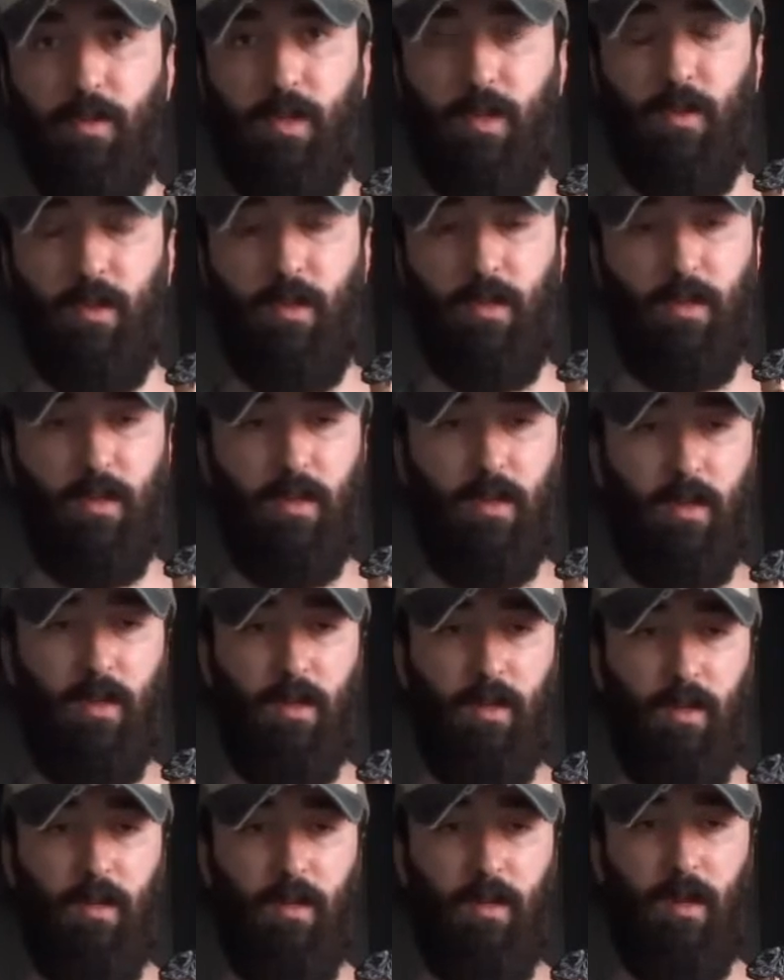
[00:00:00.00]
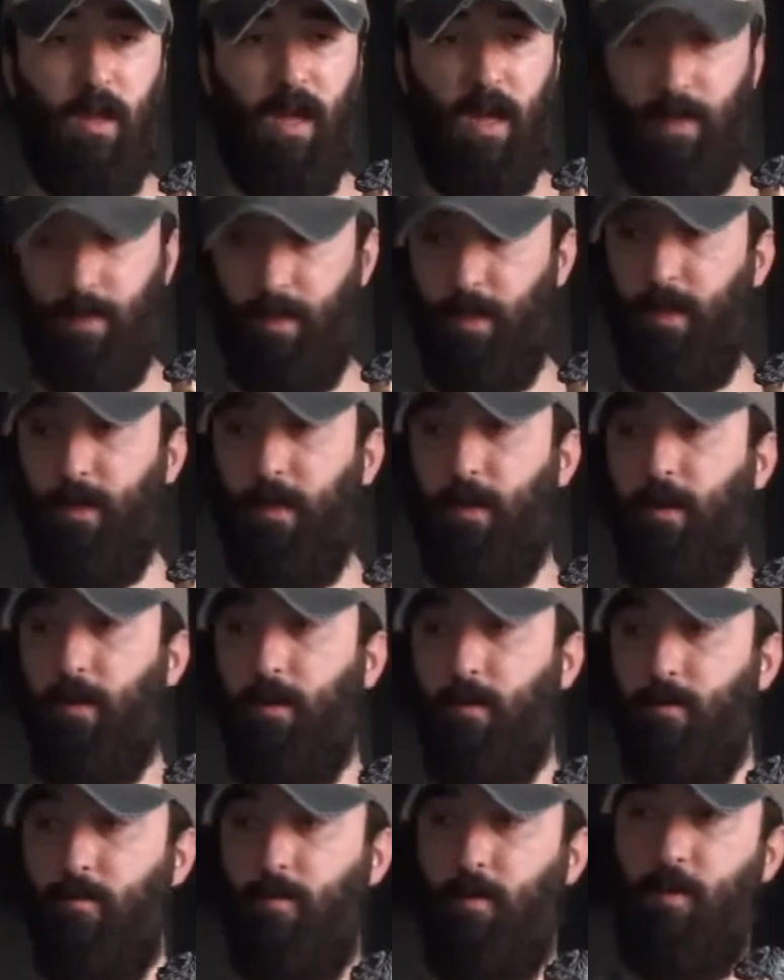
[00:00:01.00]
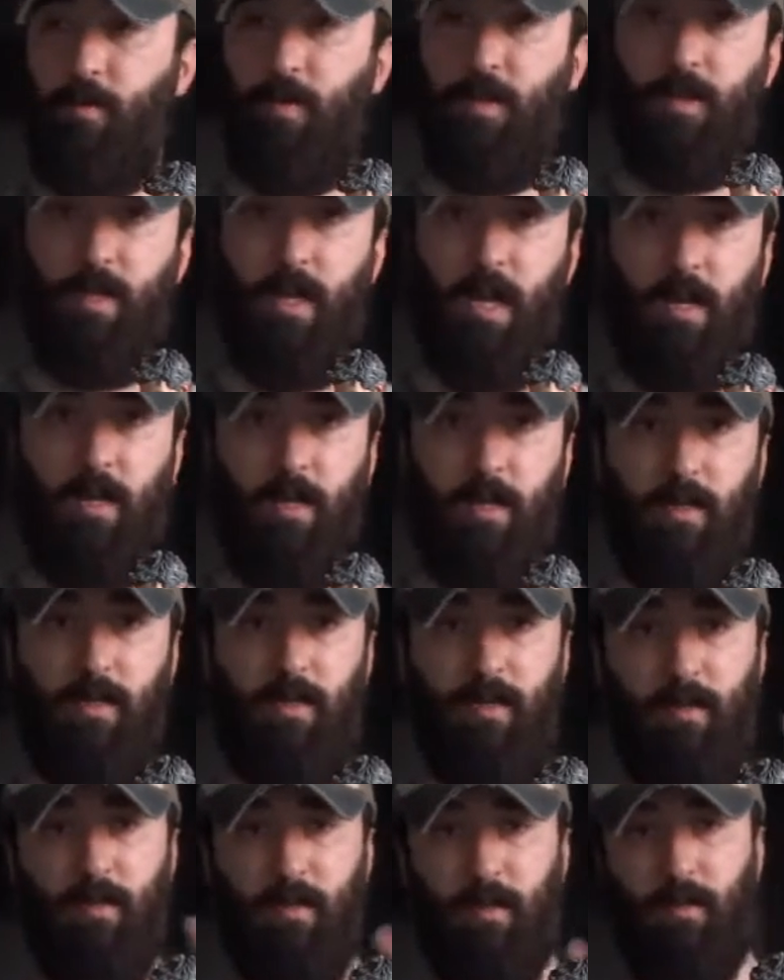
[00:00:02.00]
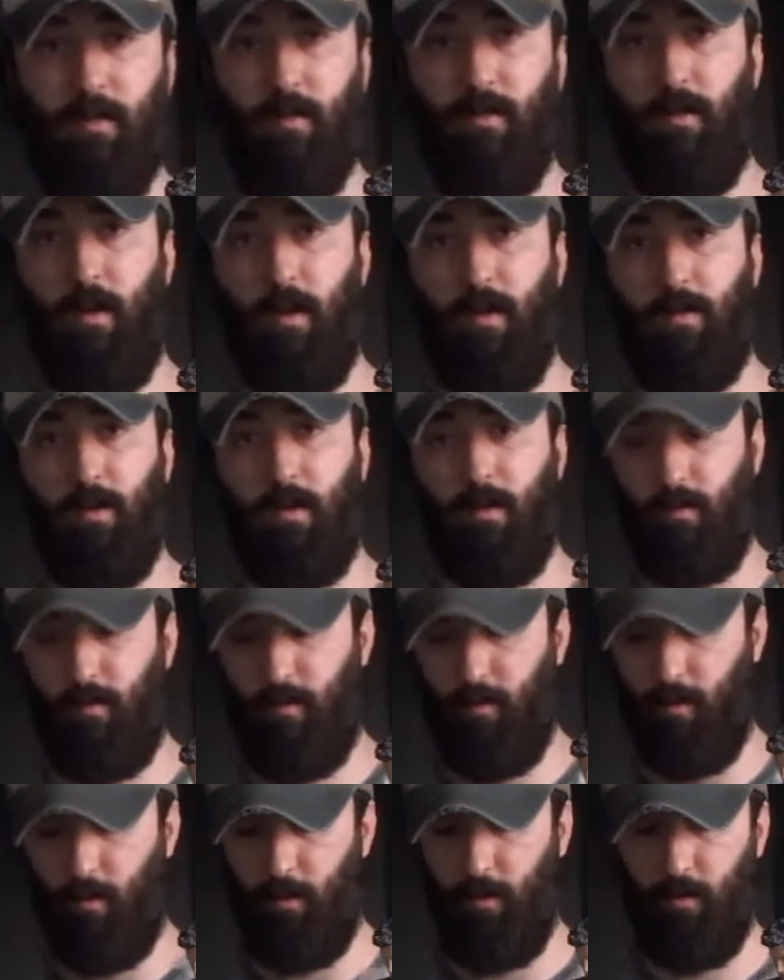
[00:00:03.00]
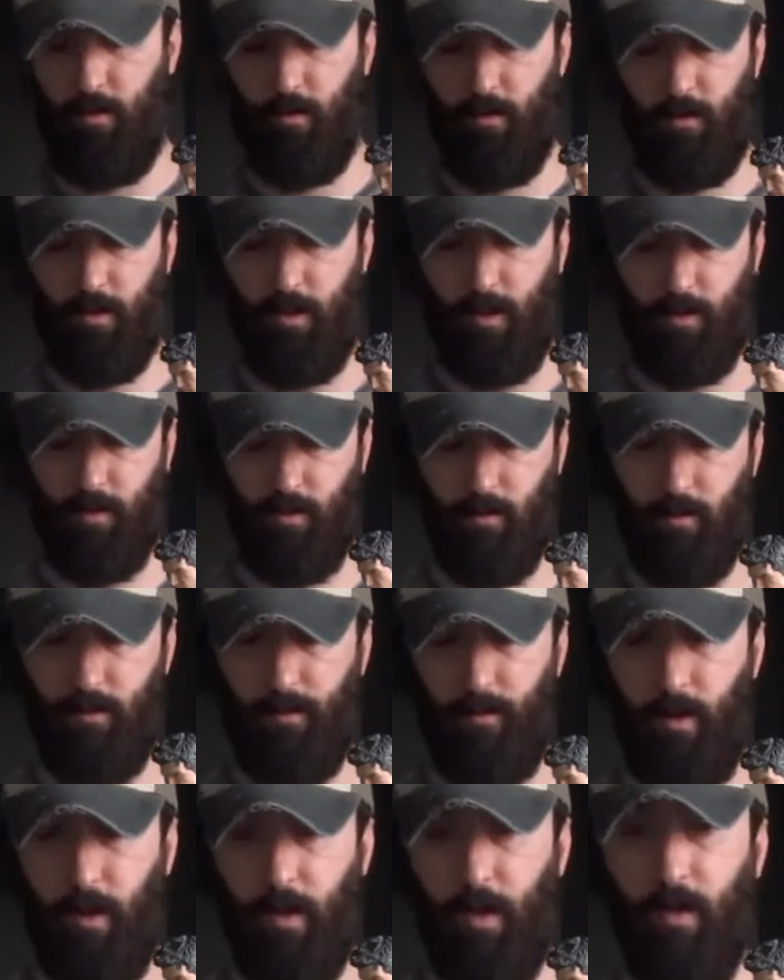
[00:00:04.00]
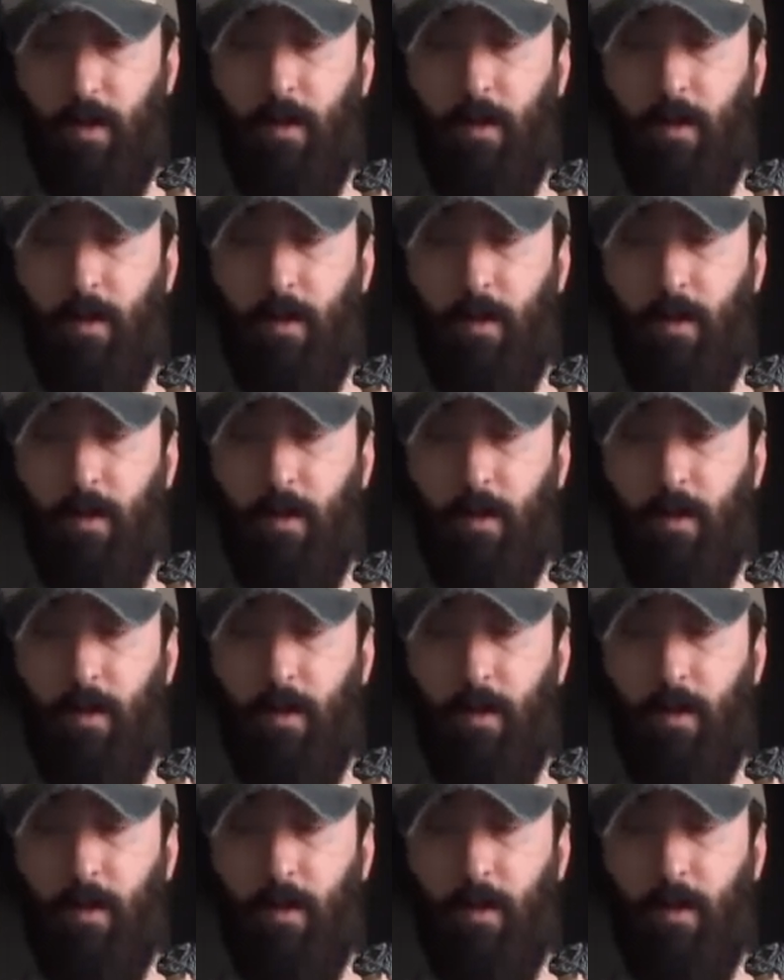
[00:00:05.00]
I think. And there they are, Mirror's Edge Catalyst, Uncharted 4, Just Cause 3.